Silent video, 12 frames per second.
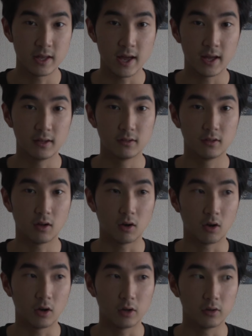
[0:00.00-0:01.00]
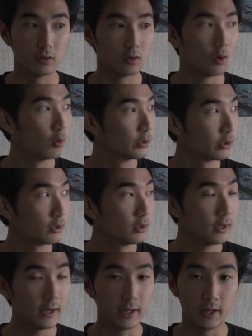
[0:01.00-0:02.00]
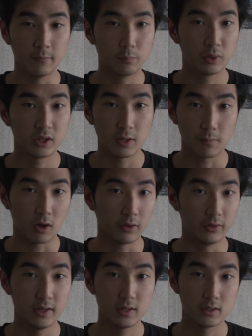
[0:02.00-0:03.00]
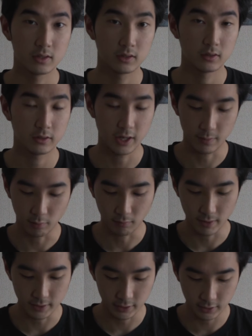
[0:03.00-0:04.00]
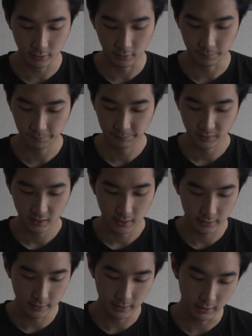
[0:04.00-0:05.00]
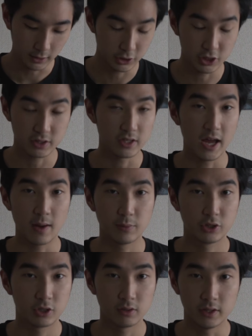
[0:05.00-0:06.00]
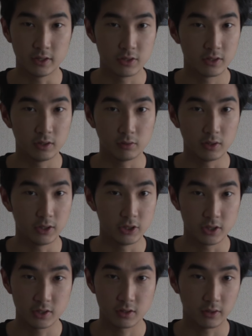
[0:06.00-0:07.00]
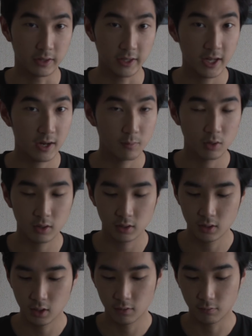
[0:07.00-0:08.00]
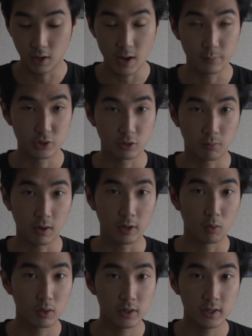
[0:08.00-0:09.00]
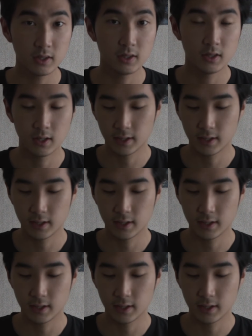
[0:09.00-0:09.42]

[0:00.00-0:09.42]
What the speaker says: that are older and put them on this camera right here, and then adjust the aperture, and it still adjusts on the camera for aperture priority.